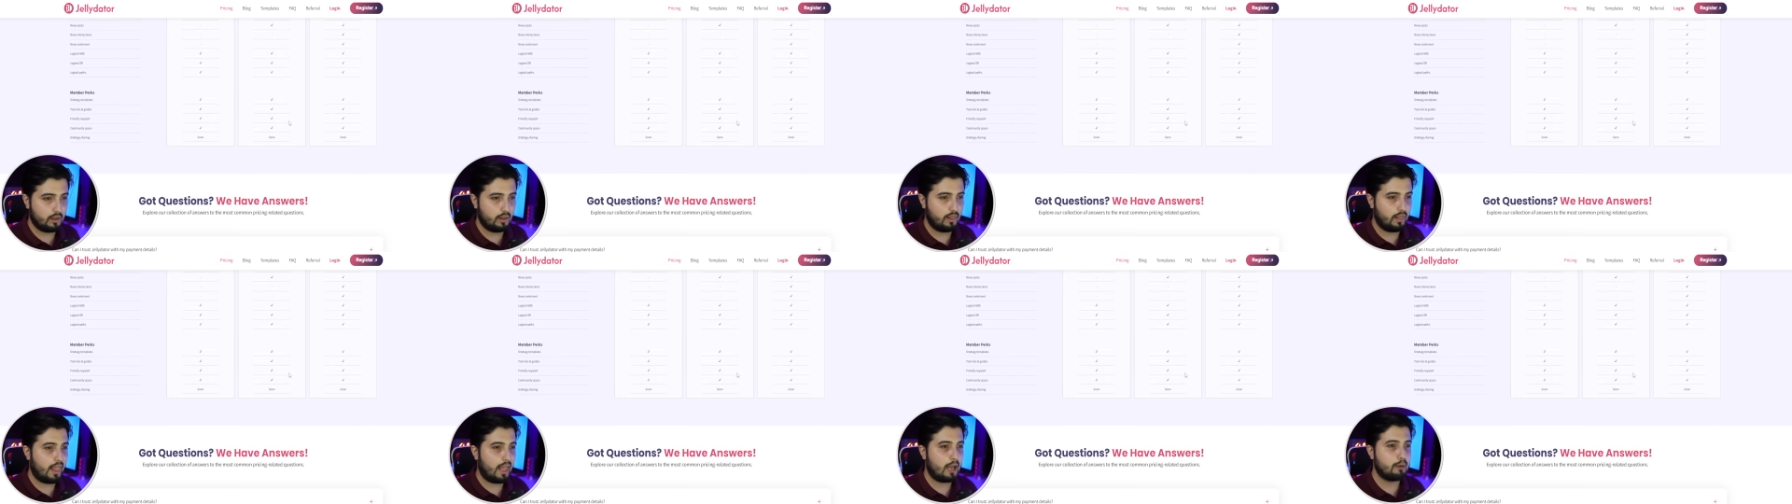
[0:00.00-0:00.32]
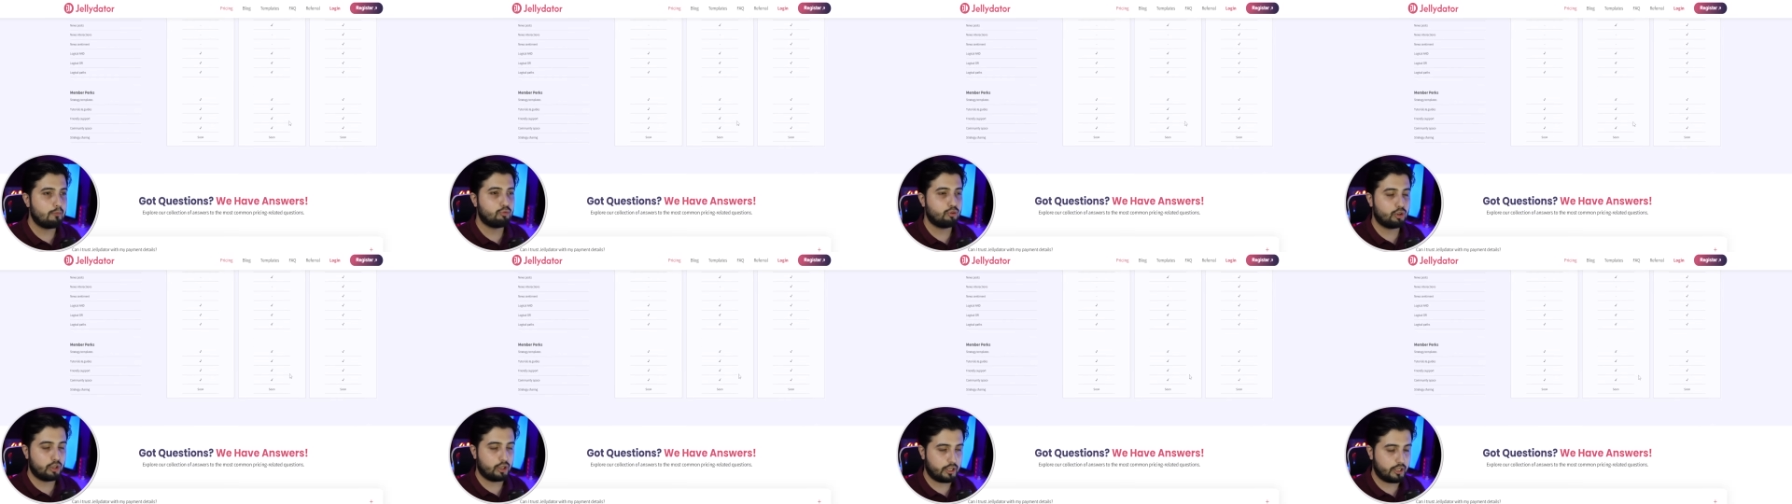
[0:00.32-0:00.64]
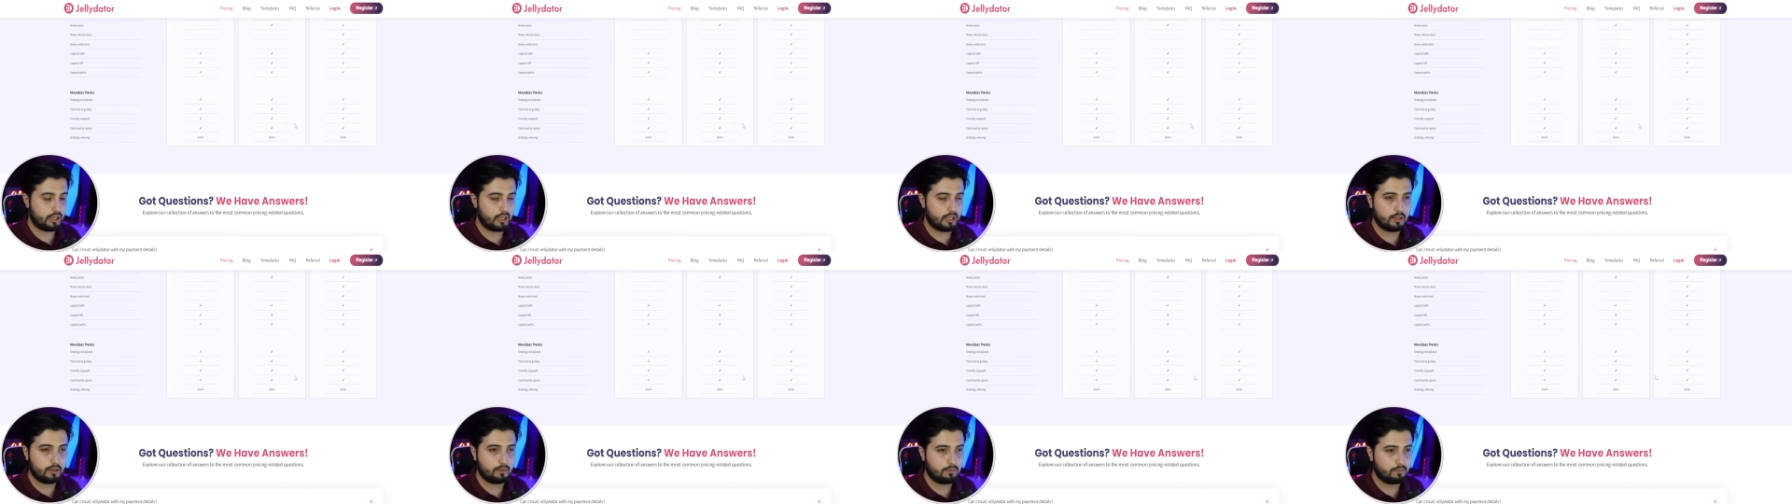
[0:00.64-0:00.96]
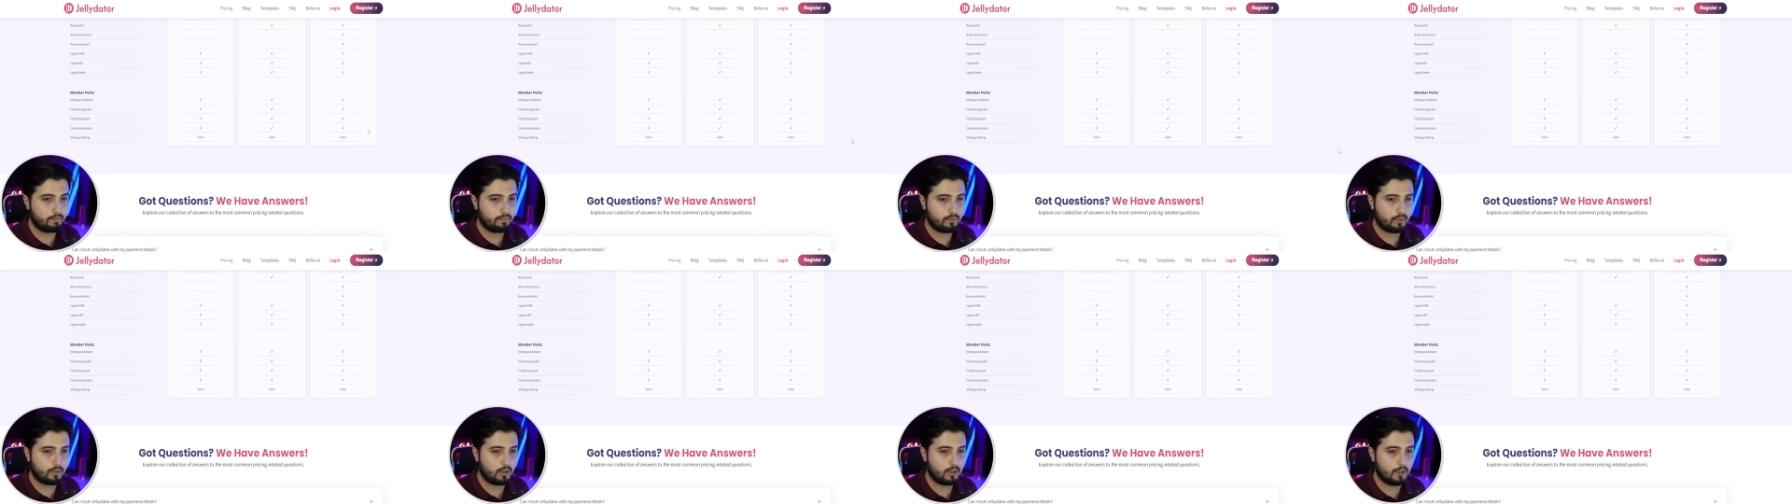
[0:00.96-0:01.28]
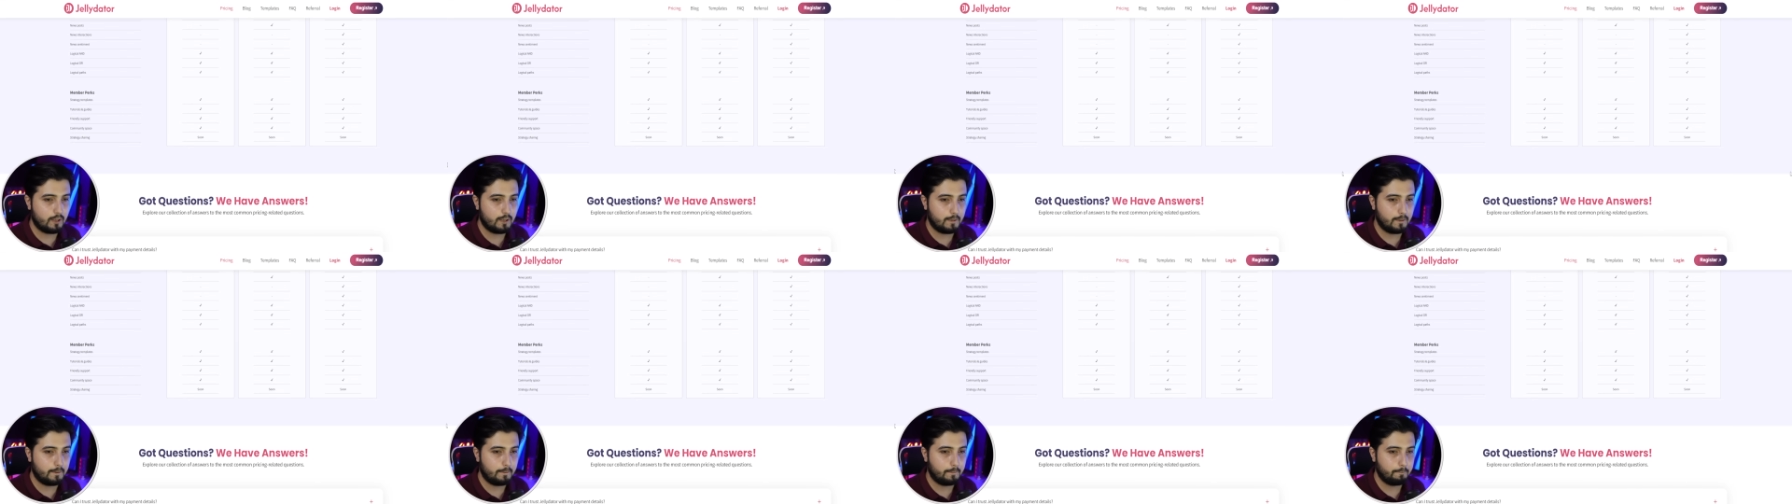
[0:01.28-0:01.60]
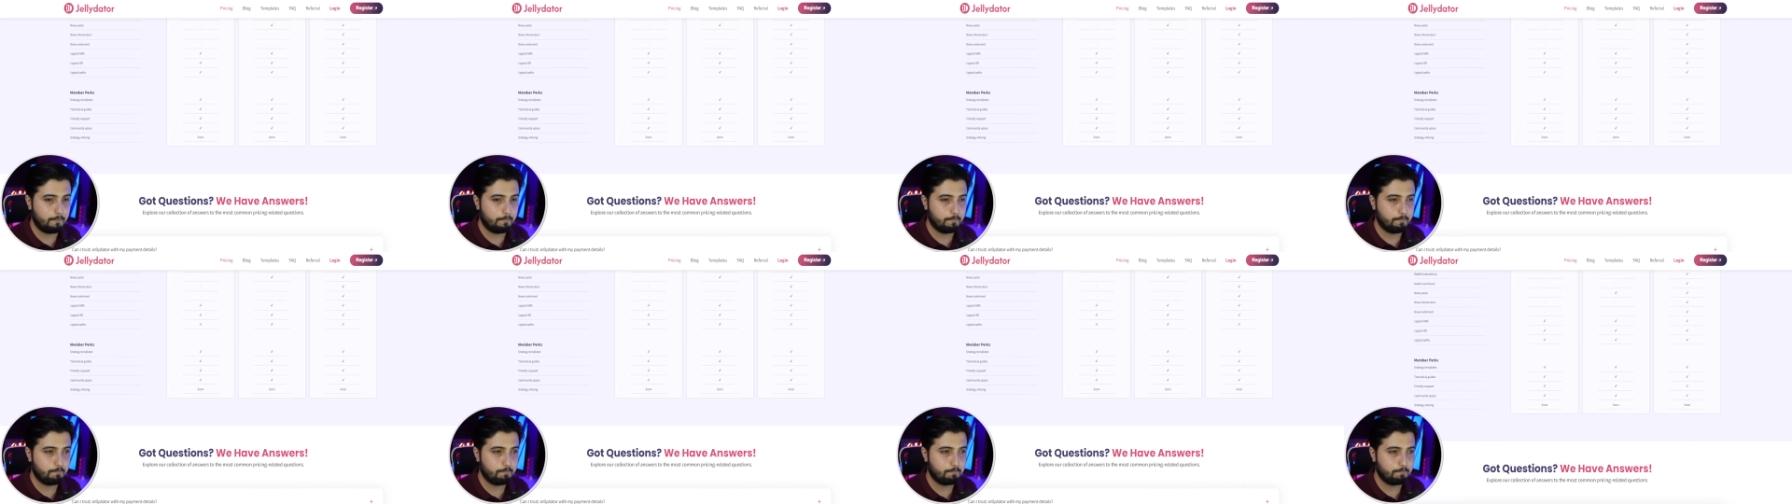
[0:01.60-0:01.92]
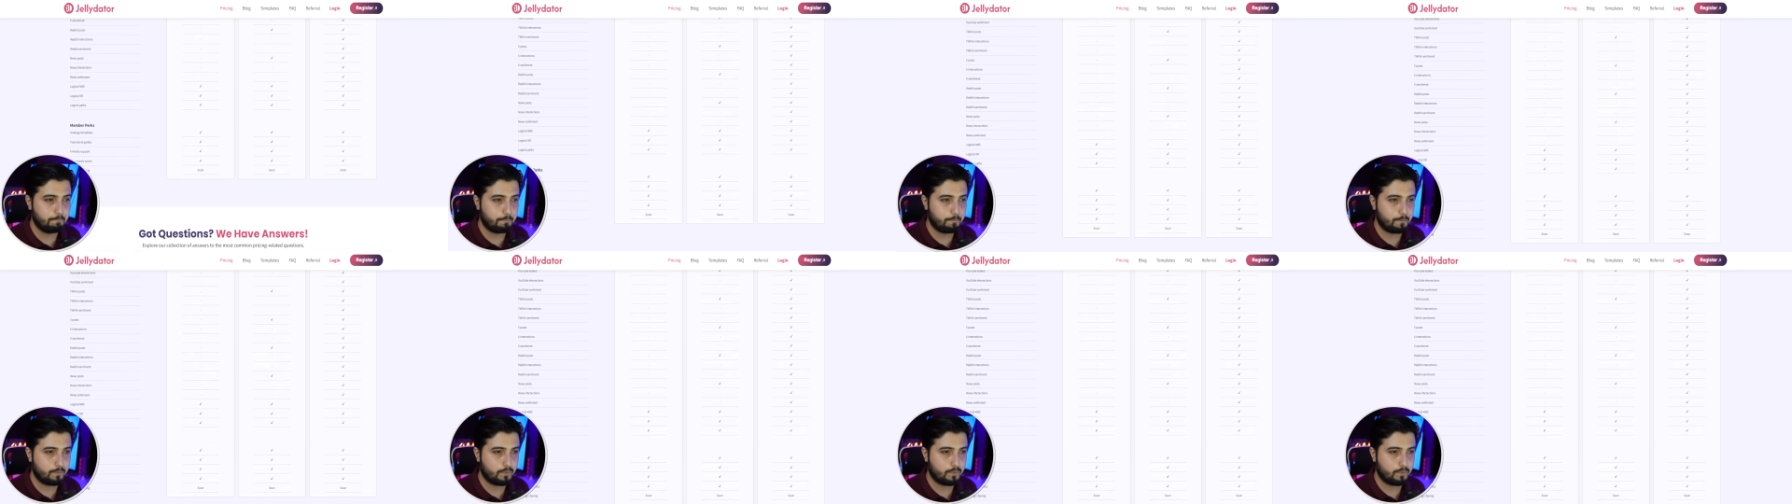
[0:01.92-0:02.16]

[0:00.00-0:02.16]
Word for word: elaborated um,